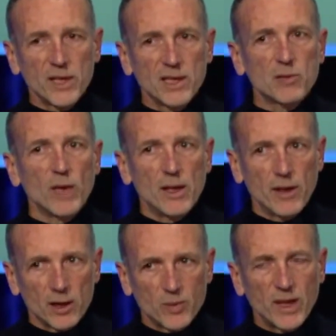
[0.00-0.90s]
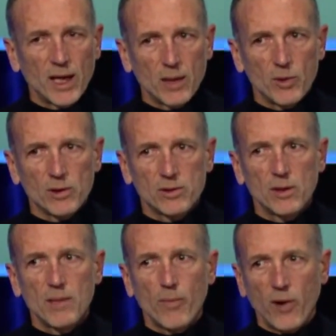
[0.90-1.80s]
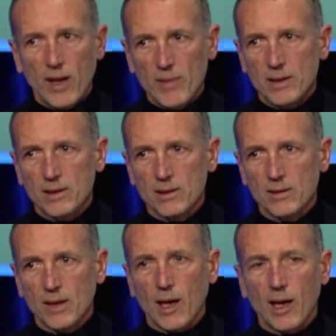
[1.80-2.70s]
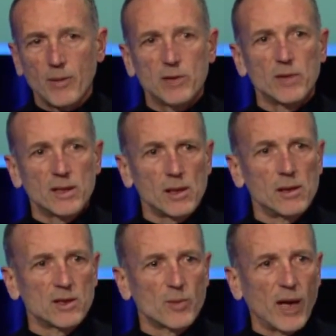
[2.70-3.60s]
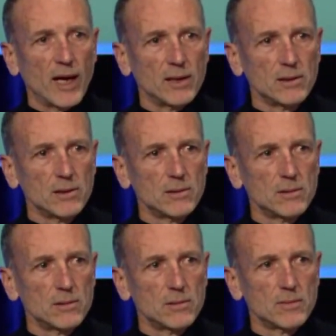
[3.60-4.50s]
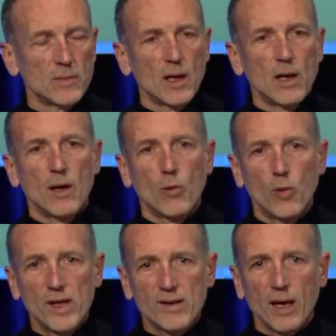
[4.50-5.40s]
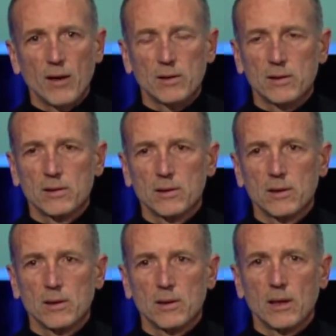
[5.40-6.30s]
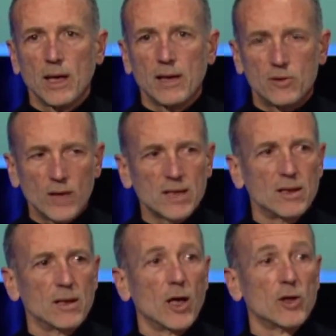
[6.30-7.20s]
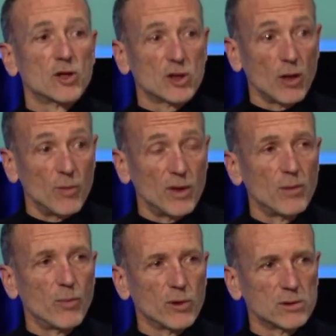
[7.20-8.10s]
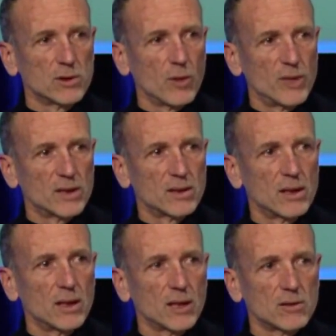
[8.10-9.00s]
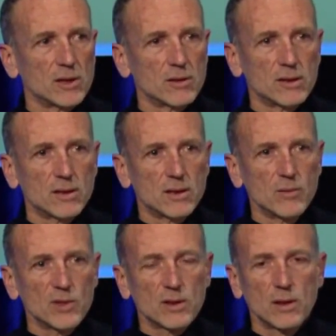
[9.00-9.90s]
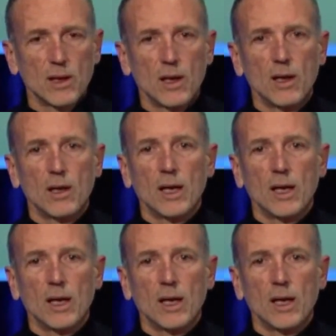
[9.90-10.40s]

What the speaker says: Companies will not be able to implement their climate resilience plan without addressing some important topics in natural ecosystems